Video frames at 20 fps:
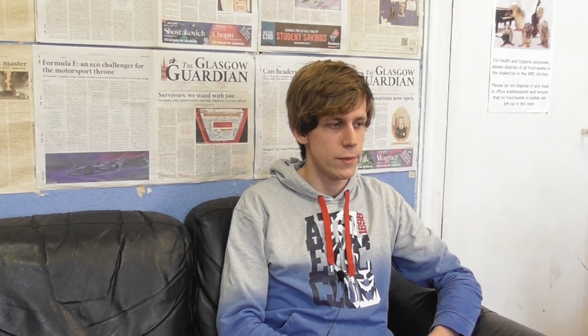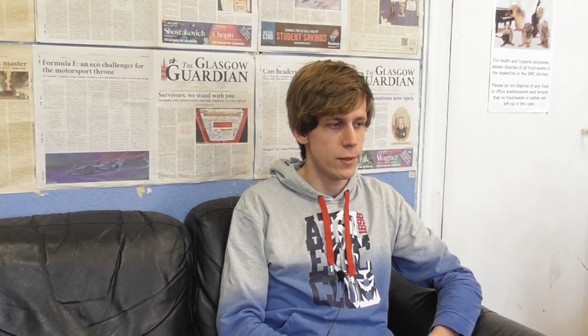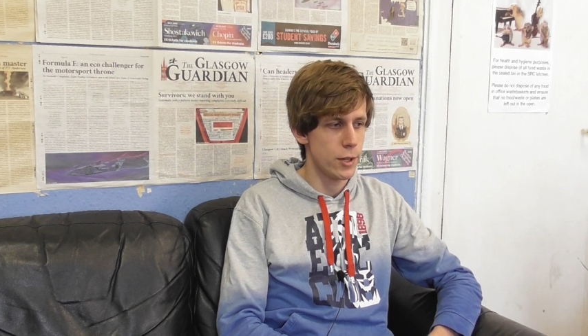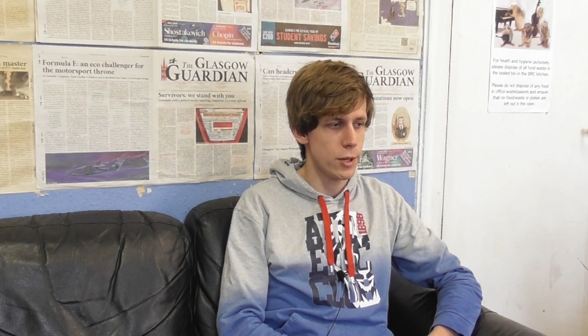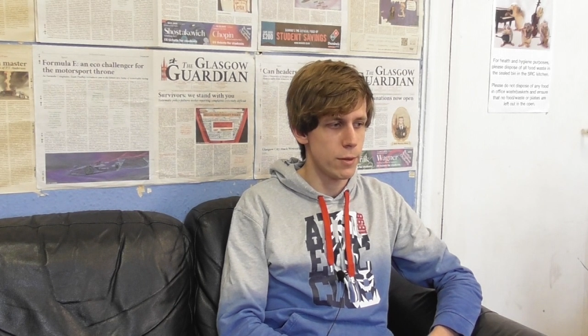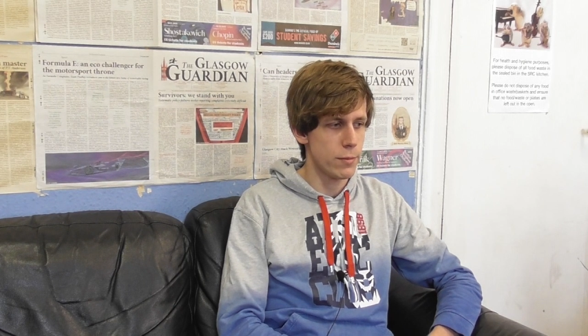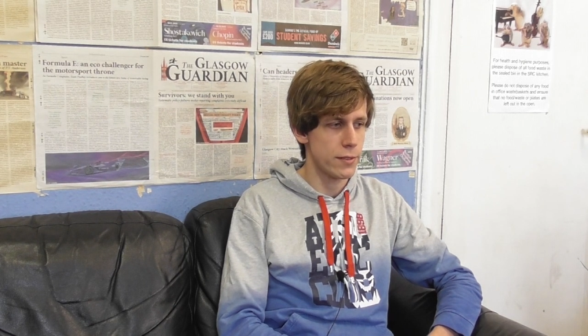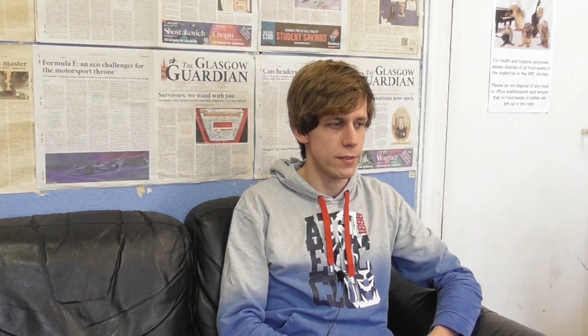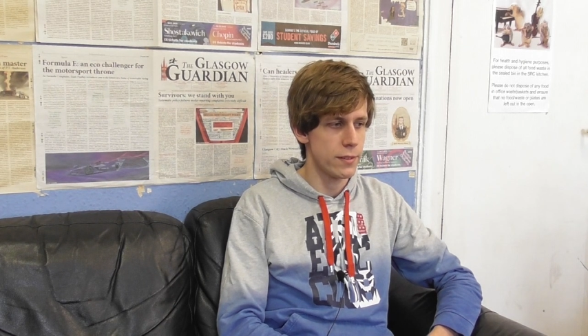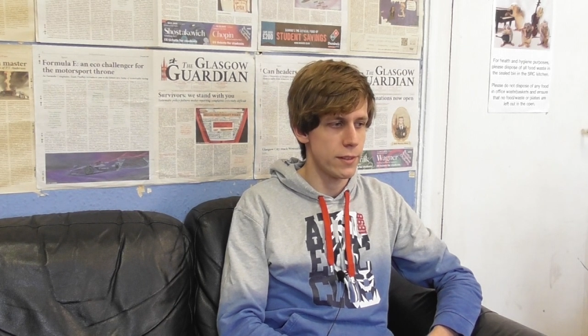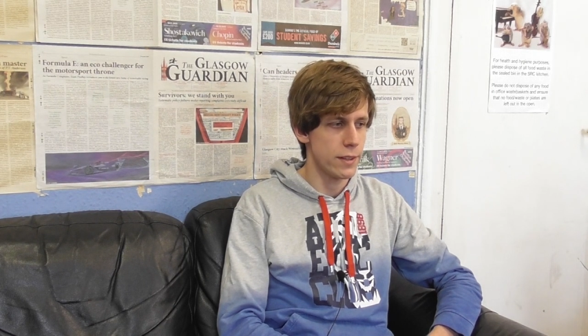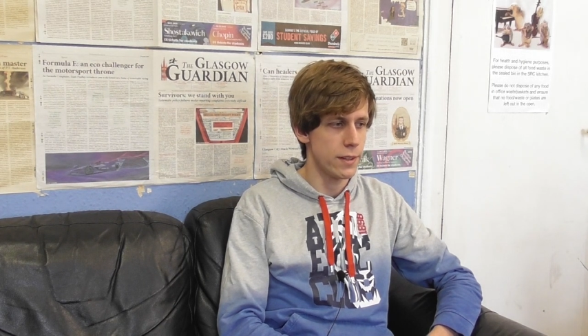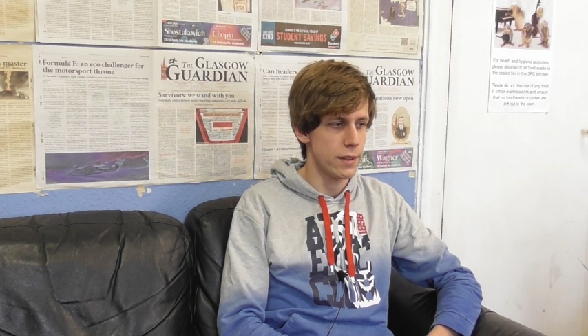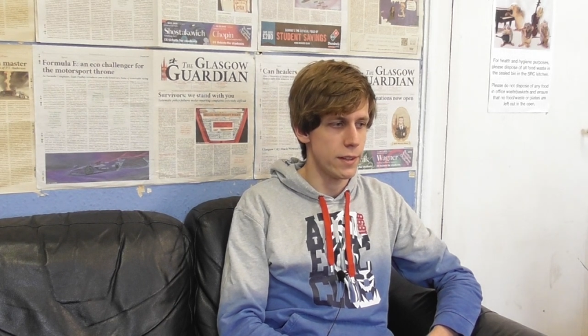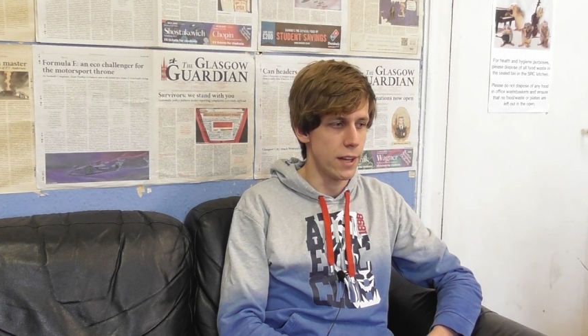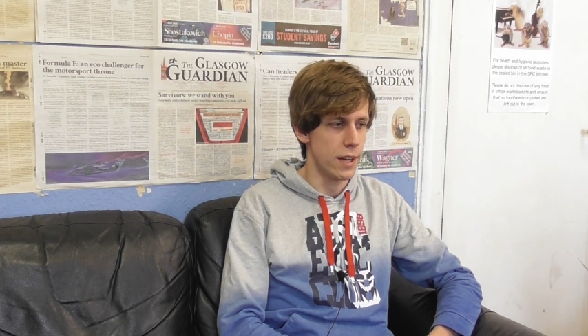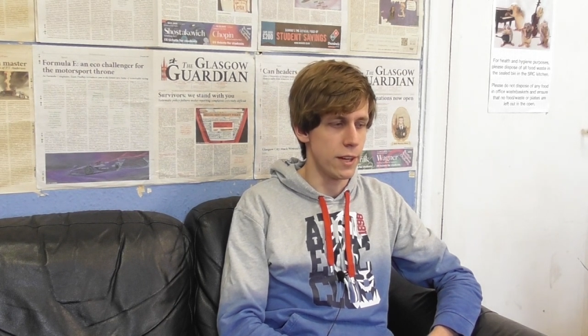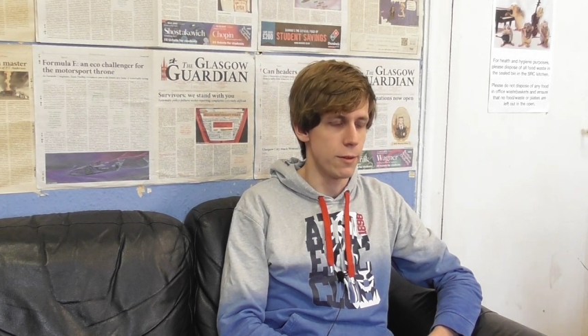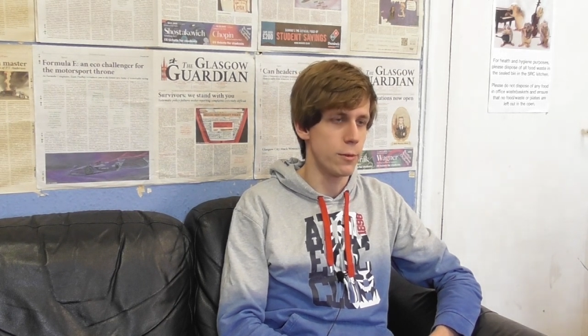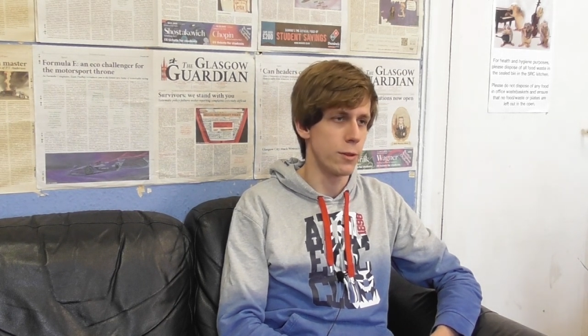
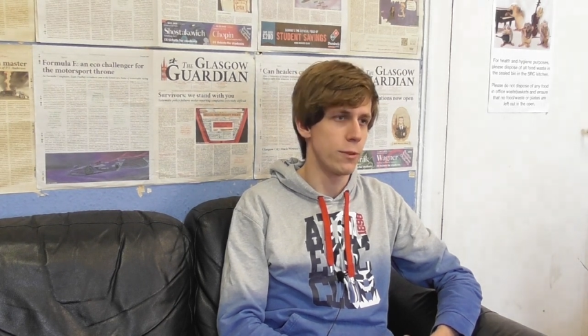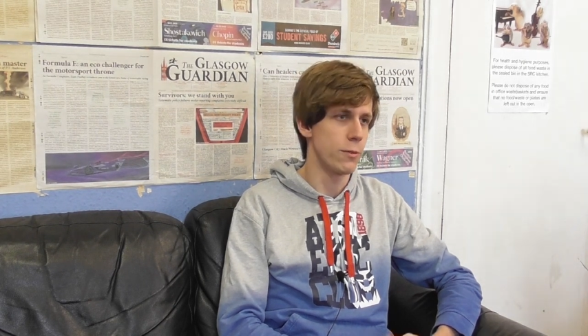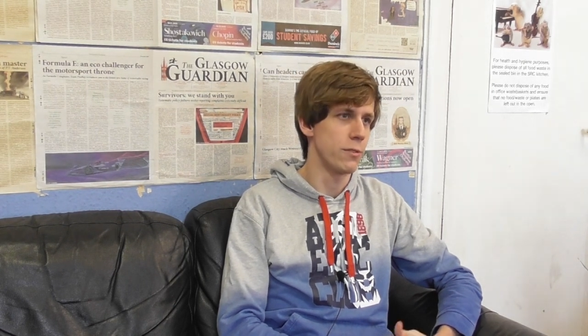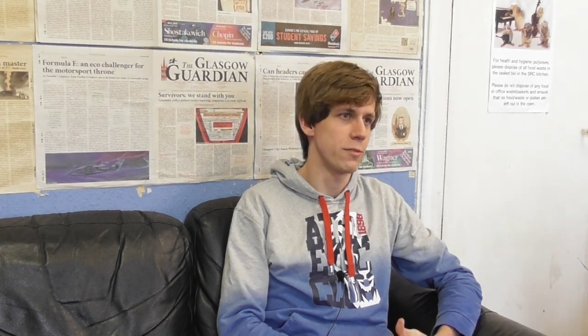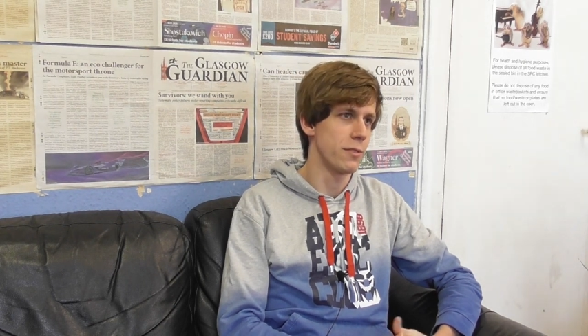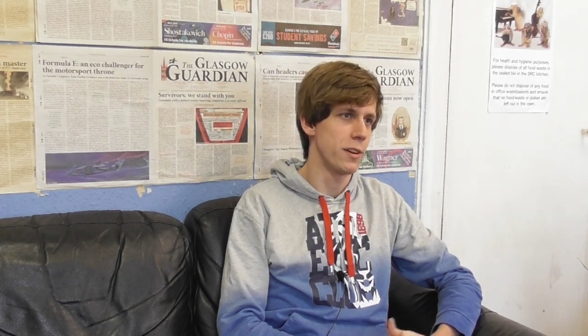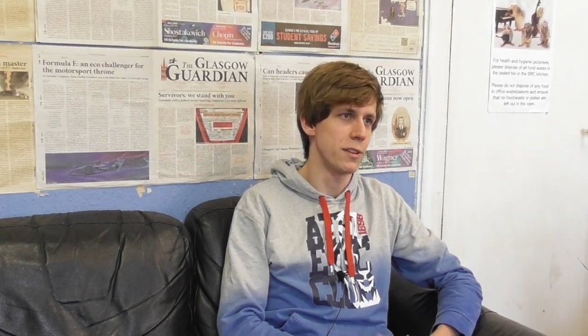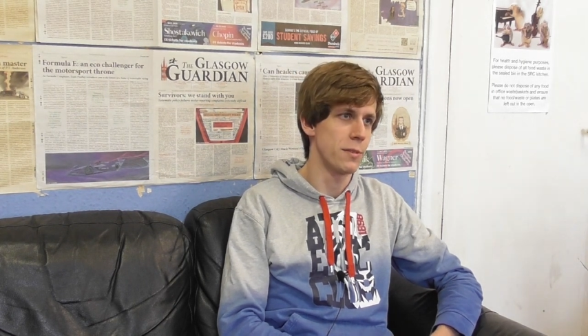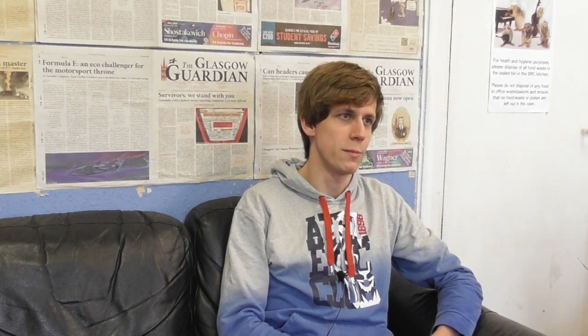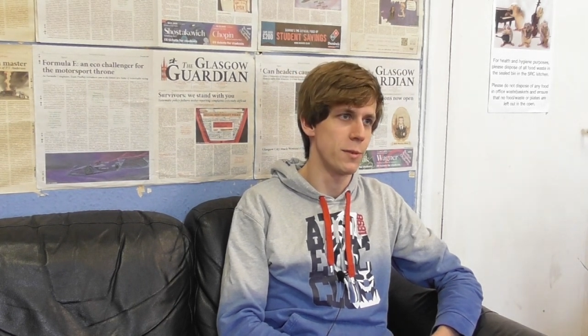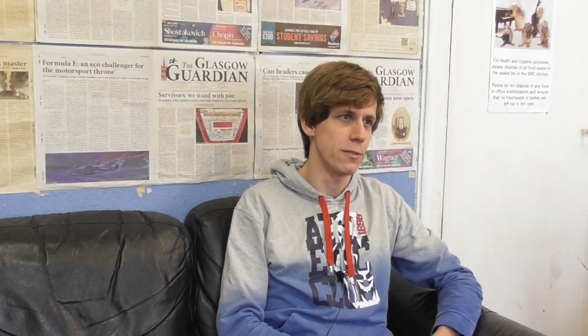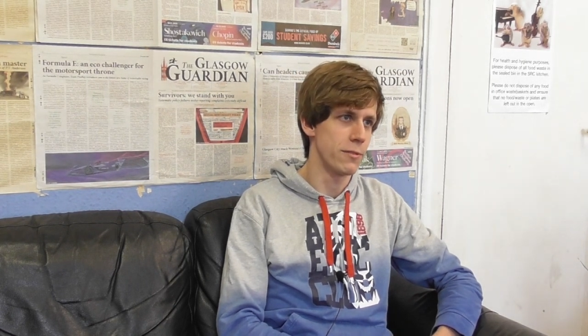Obviously, anyone who's read the